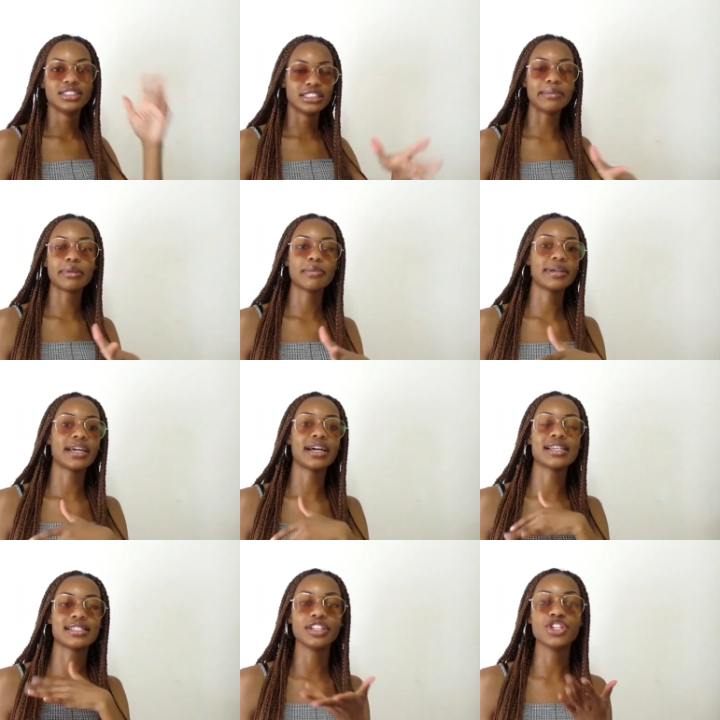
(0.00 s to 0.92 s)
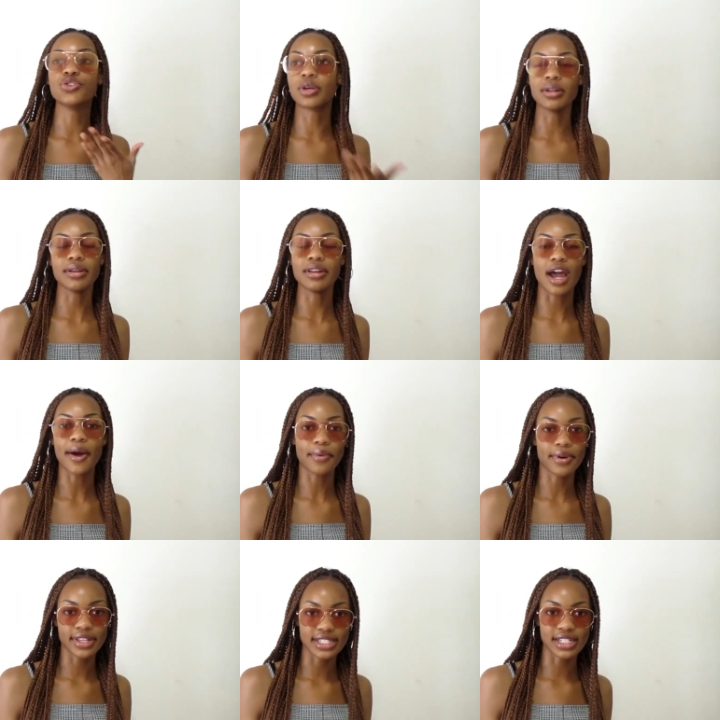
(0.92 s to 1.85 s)
simply because you can not
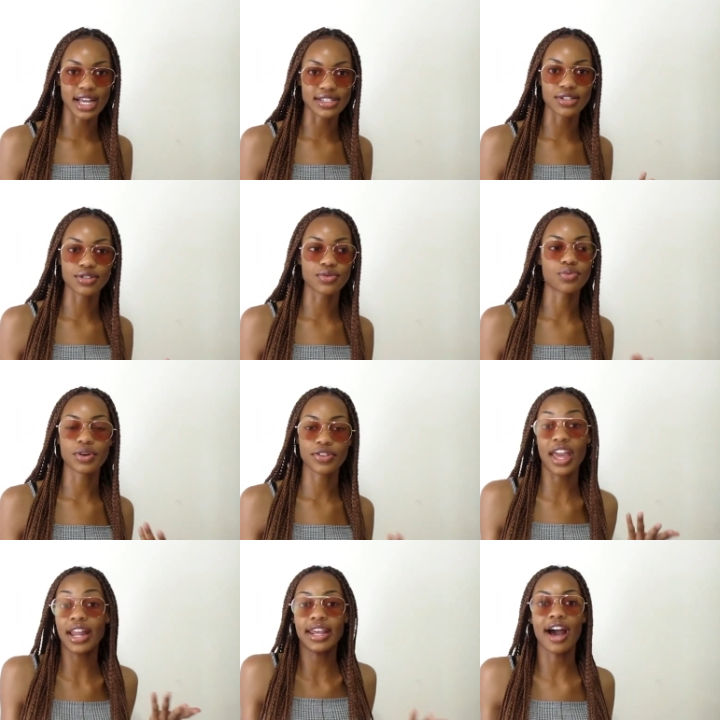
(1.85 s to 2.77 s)
wear these glasses with any